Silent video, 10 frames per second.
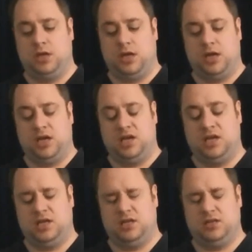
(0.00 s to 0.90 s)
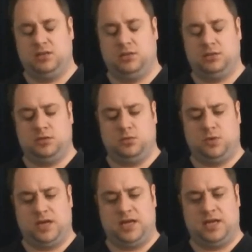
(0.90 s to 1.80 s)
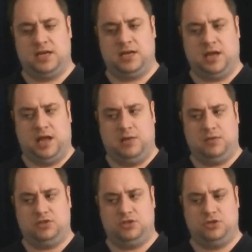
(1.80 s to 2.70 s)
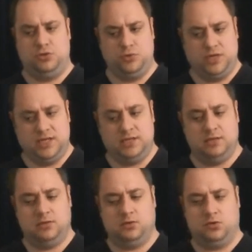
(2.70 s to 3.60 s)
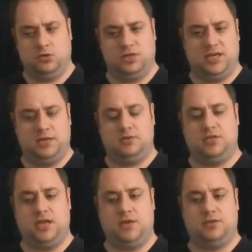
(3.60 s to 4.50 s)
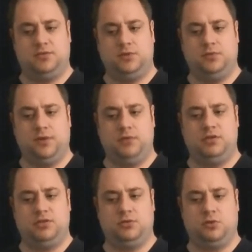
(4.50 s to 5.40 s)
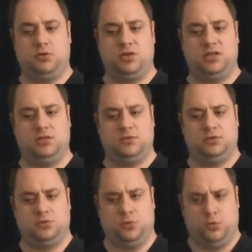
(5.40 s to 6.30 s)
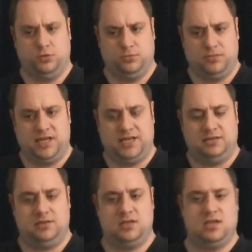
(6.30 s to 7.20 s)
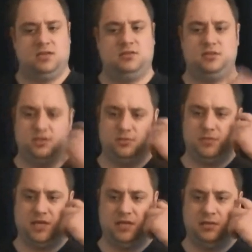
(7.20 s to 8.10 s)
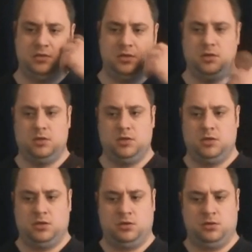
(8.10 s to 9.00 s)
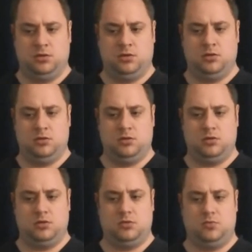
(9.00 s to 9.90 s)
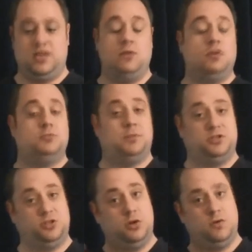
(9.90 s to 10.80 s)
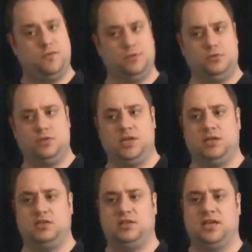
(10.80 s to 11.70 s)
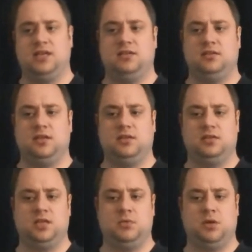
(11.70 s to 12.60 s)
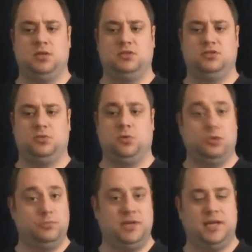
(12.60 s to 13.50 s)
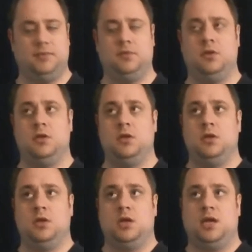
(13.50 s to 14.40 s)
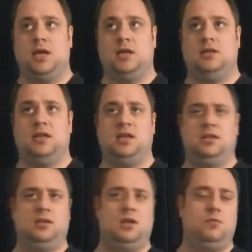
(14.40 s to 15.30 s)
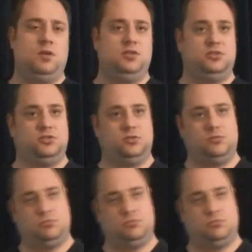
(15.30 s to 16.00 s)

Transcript: And when I was tuned in on the energy, I was feel very strong that it was an older man, that this man, uh, when he was passed over to the other side, that he was older man. And then I was